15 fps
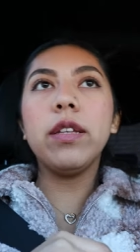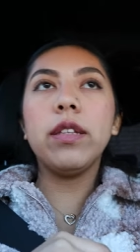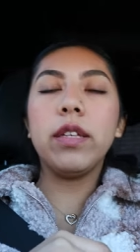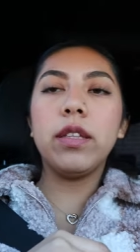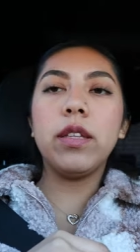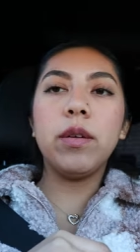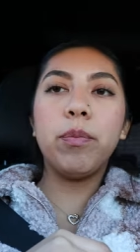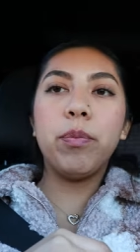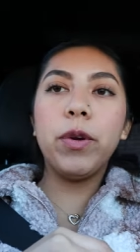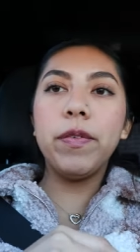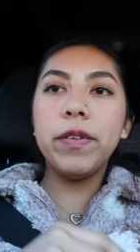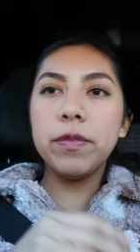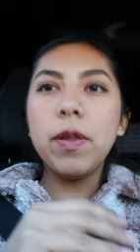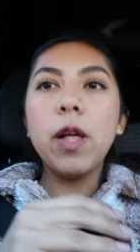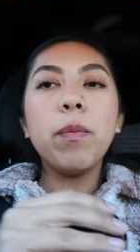in like the
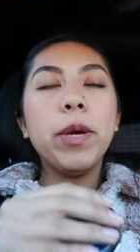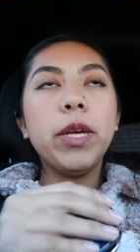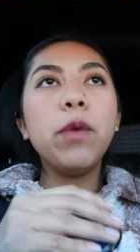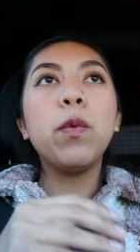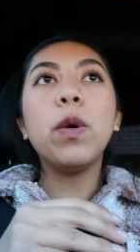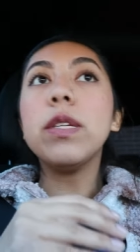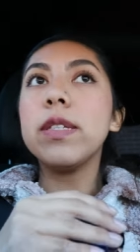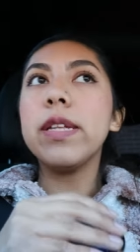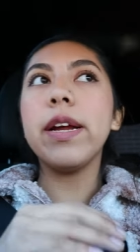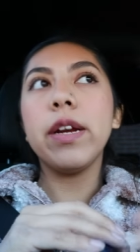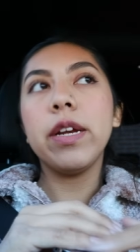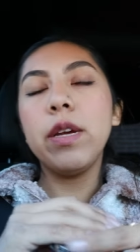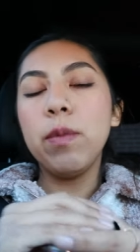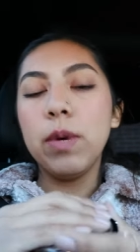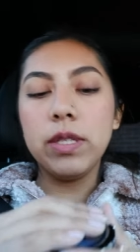previous vlog. But he was
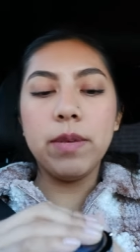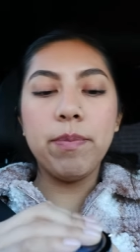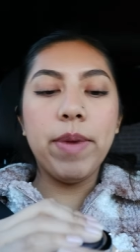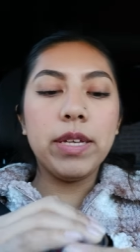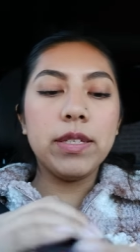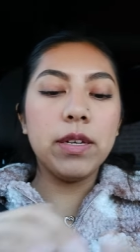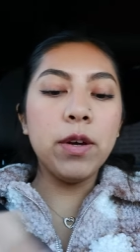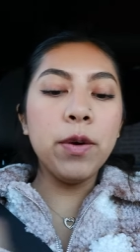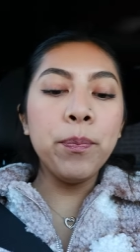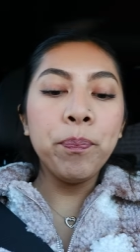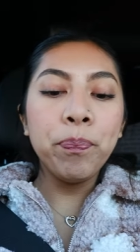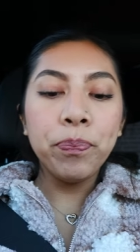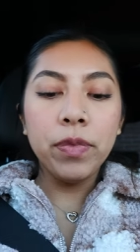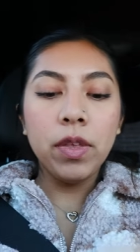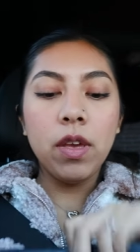there. He was in Mexico.
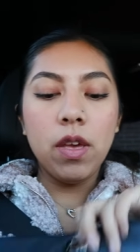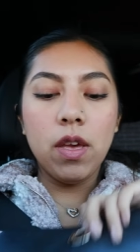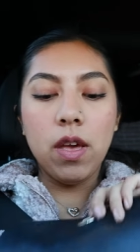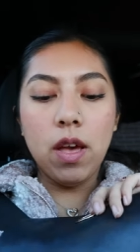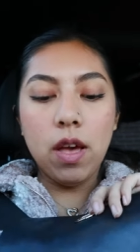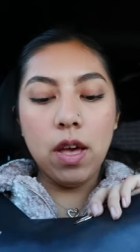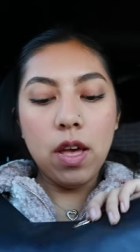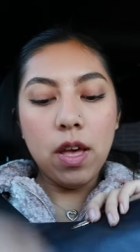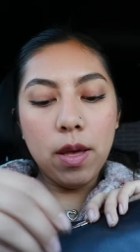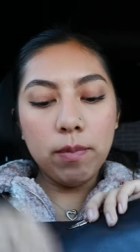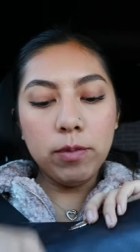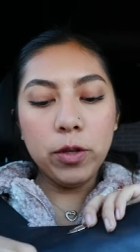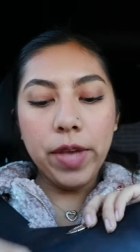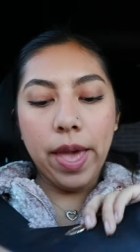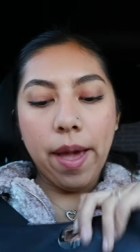
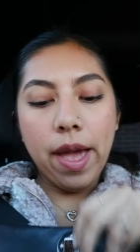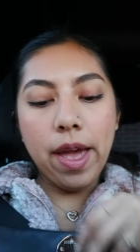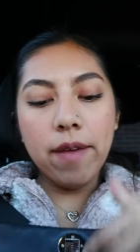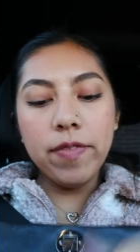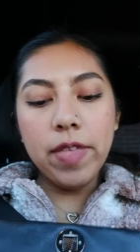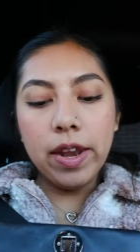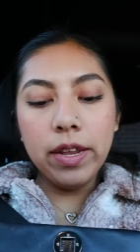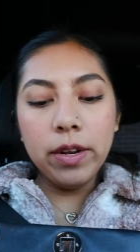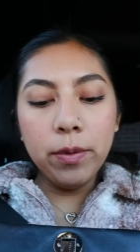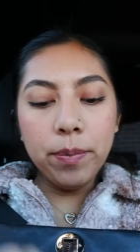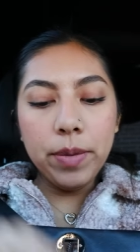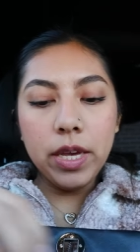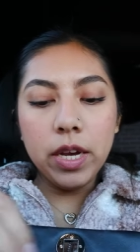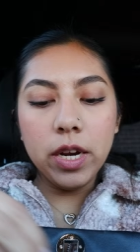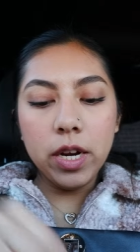So yeah, I have that little
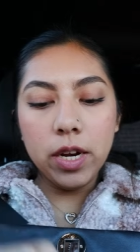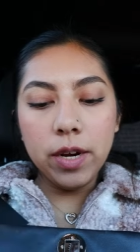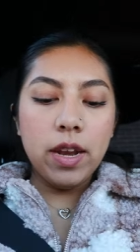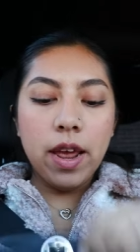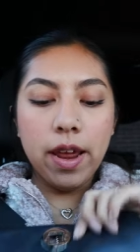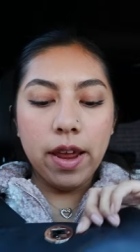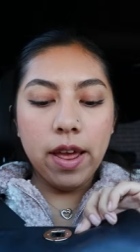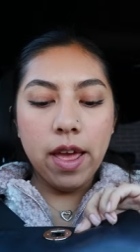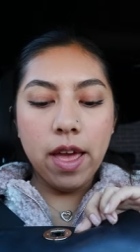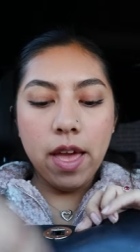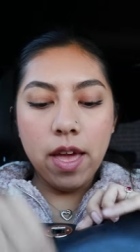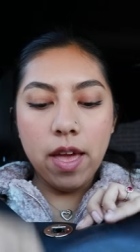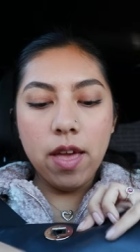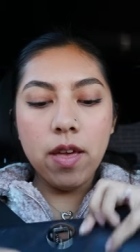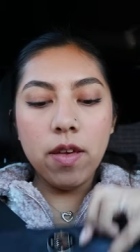mirror. And I
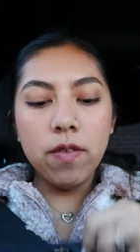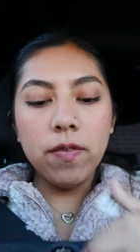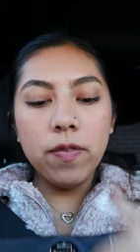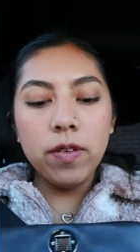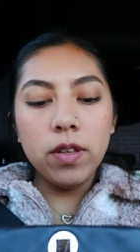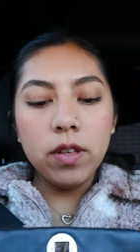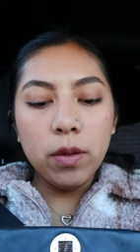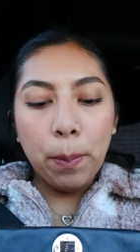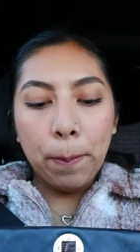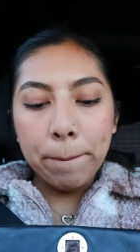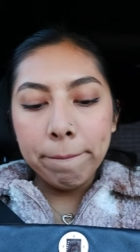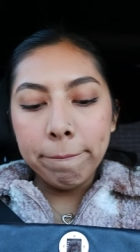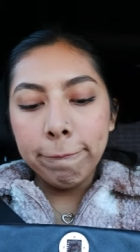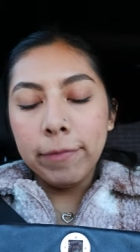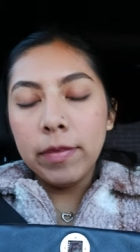have...
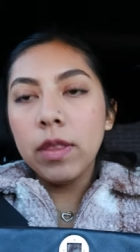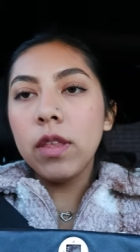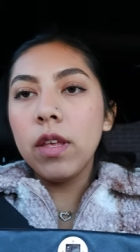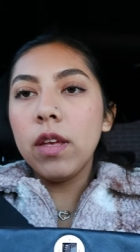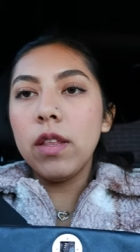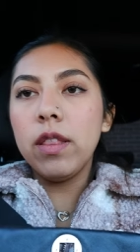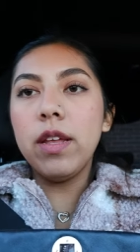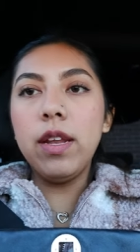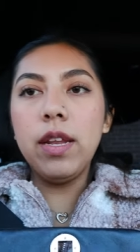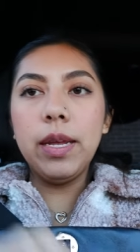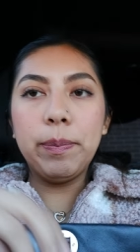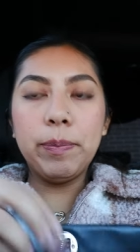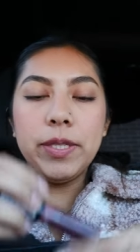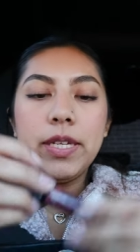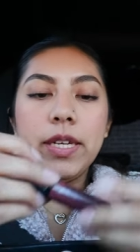the
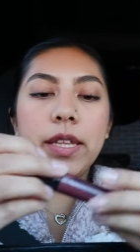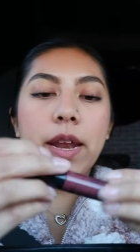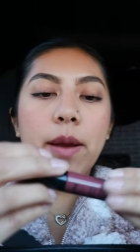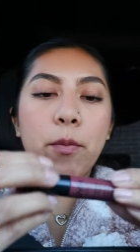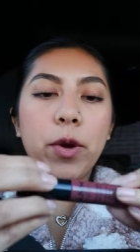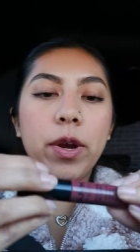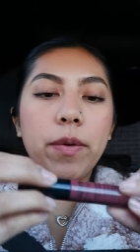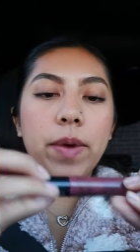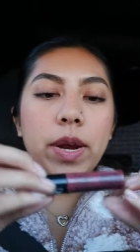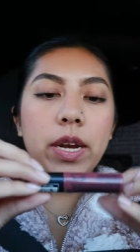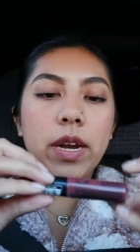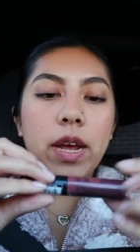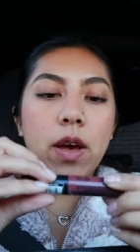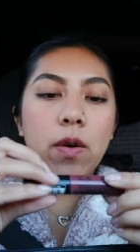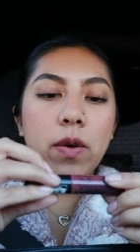lipstick that I'm wearing
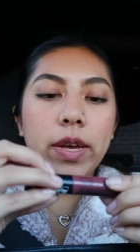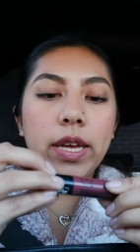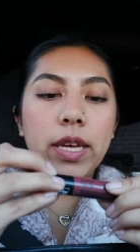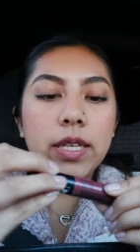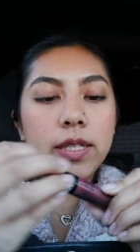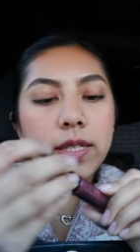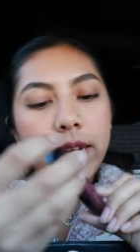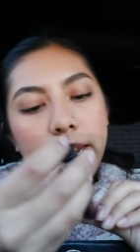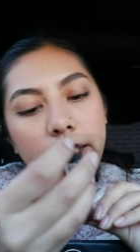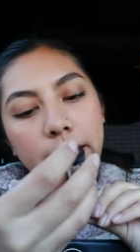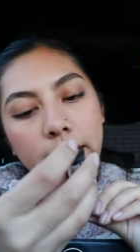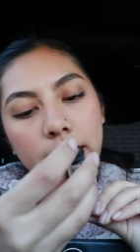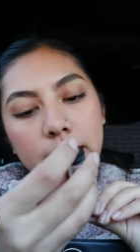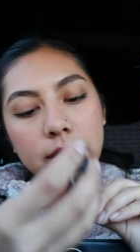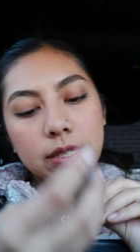right now is the
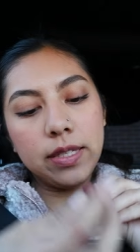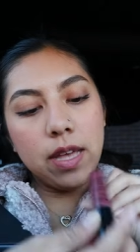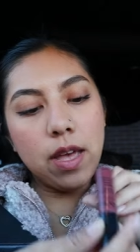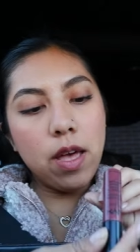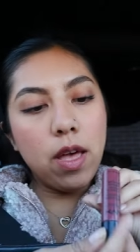NYX